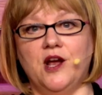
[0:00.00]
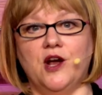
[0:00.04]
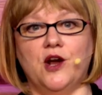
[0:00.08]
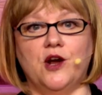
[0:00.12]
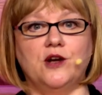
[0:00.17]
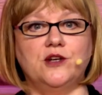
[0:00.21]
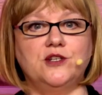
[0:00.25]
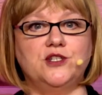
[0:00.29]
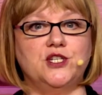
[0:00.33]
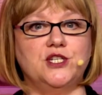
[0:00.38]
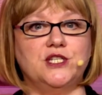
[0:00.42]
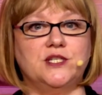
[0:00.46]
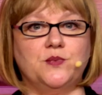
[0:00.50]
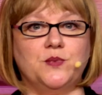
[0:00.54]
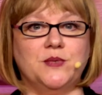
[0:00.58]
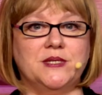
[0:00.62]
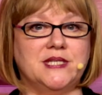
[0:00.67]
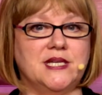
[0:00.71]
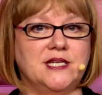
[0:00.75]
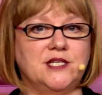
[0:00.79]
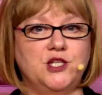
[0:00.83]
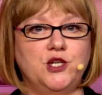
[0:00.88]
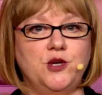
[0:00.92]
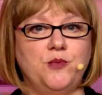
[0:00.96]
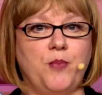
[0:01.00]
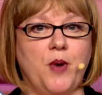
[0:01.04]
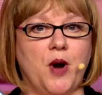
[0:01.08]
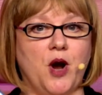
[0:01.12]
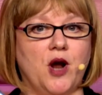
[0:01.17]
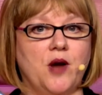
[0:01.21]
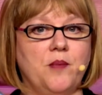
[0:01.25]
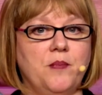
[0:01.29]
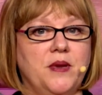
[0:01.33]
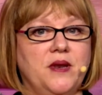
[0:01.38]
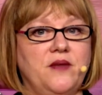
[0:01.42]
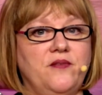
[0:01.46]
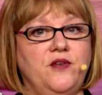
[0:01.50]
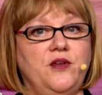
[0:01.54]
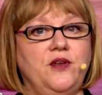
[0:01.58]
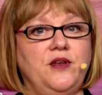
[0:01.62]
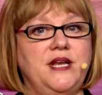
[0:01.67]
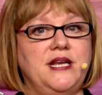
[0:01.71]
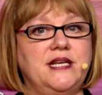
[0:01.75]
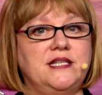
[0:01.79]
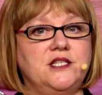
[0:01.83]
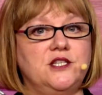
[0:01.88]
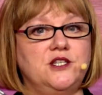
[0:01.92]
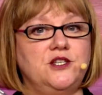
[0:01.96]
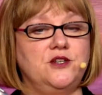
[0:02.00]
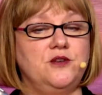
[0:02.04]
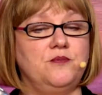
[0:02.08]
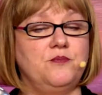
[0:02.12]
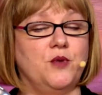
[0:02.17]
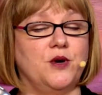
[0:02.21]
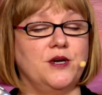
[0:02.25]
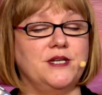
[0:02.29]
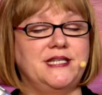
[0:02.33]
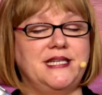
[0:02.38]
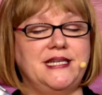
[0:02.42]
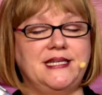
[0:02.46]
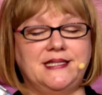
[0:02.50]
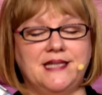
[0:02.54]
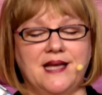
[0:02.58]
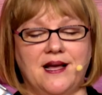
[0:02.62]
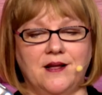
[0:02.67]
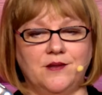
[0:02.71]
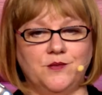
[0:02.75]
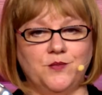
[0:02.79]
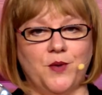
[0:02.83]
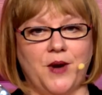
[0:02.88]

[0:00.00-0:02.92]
Hers just was a 2-part, but if you need to do more detailed,